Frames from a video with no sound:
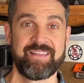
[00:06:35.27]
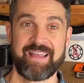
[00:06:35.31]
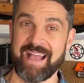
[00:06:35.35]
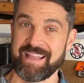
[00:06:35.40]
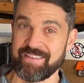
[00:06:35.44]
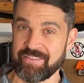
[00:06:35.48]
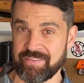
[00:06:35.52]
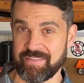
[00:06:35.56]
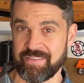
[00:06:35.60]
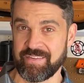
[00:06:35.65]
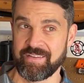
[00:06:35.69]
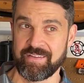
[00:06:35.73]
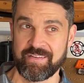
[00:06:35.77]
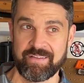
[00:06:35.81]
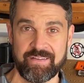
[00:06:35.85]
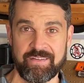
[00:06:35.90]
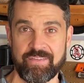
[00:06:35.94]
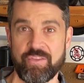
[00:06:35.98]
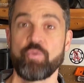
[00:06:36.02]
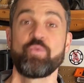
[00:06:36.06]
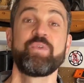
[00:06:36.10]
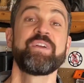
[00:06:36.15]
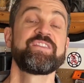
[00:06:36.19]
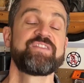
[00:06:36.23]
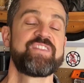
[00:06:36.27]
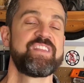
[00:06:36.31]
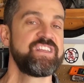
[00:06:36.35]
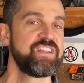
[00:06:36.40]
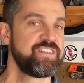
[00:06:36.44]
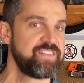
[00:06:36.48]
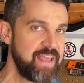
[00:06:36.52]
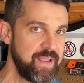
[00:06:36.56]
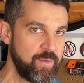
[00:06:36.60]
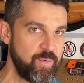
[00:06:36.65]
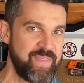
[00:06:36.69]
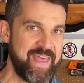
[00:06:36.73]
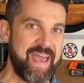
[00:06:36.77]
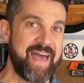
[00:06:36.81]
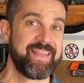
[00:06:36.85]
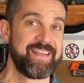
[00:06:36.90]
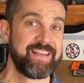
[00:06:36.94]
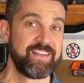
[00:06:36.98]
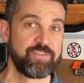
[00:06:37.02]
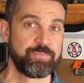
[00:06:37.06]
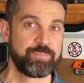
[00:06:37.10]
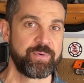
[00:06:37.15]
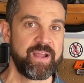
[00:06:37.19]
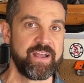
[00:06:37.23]
That's the risk that you take with
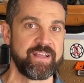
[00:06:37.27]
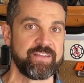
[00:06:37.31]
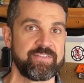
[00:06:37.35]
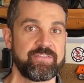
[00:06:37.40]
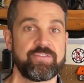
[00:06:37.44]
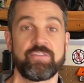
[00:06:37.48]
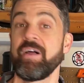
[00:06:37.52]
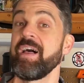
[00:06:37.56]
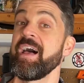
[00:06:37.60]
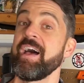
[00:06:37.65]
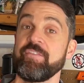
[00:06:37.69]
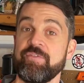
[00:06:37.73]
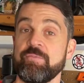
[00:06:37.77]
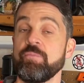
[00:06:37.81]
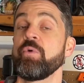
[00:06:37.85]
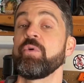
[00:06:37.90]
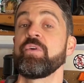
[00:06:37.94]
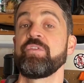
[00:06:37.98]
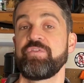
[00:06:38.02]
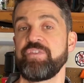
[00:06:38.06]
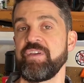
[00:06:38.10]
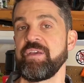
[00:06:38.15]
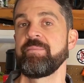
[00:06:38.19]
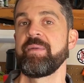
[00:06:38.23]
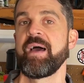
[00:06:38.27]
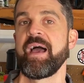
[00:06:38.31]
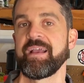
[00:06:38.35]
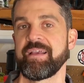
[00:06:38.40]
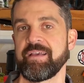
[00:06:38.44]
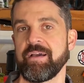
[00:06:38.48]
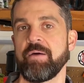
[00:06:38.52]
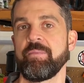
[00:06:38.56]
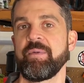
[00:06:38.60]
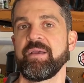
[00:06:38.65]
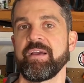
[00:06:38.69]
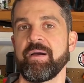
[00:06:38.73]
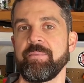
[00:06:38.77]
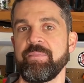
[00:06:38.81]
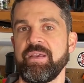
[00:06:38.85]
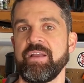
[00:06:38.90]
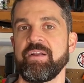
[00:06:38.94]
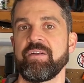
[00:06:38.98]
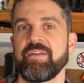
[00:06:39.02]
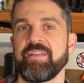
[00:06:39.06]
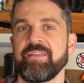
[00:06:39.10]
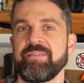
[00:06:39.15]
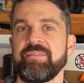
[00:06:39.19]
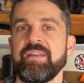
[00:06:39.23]
AliExpress. So I'll have more feedback coming up
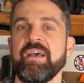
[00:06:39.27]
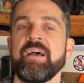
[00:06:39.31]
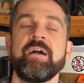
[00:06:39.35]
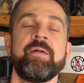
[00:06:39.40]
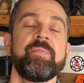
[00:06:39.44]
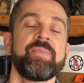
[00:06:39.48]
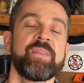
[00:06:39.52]
here in